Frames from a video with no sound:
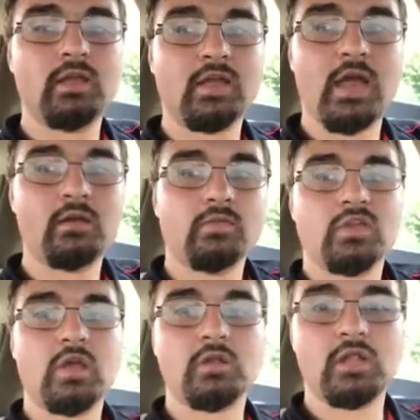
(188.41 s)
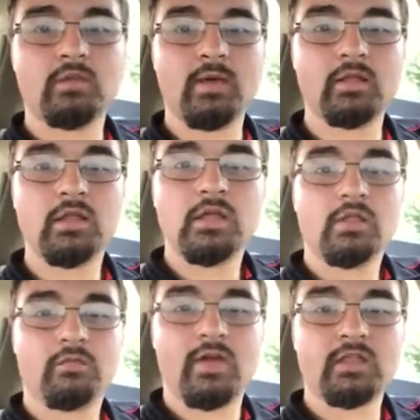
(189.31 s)
Like, I don't even care. It's not about
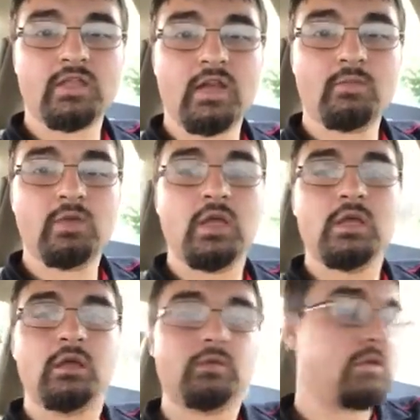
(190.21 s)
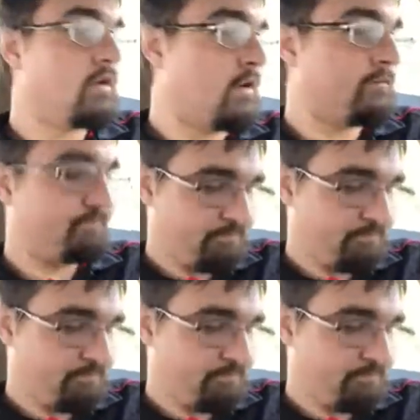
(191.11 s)
the fact that I'm, you know,